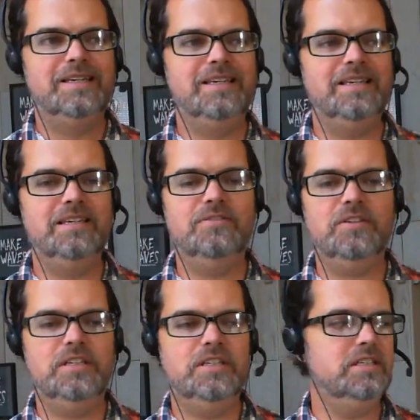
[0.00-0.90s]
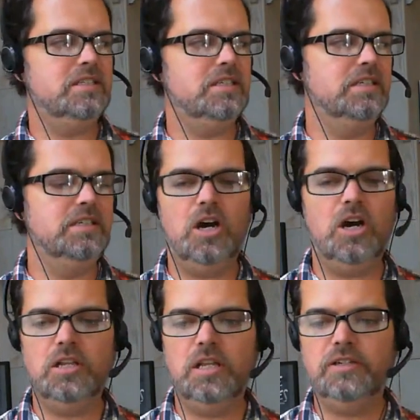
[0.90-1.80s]
Give is an
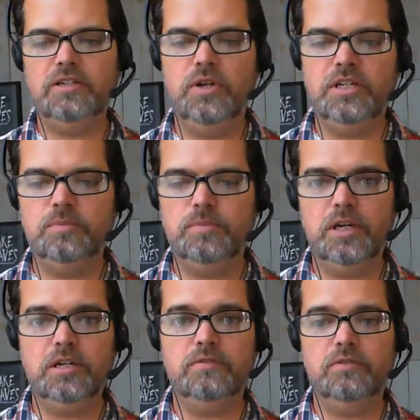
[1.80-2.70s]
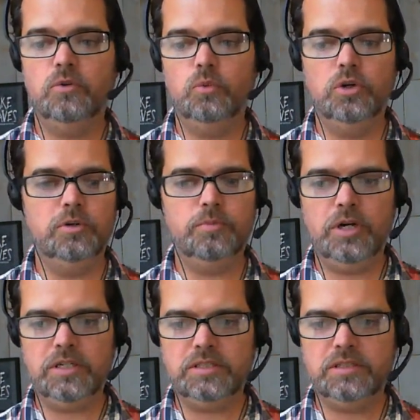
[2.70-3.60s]
online donation plugin for
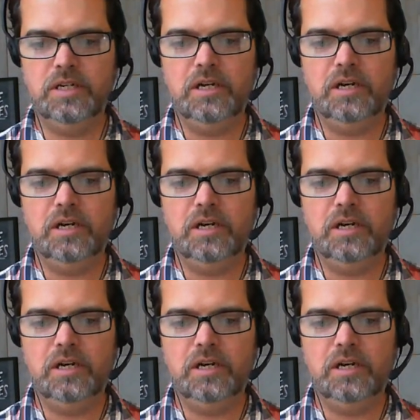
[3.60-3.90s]
WordPress.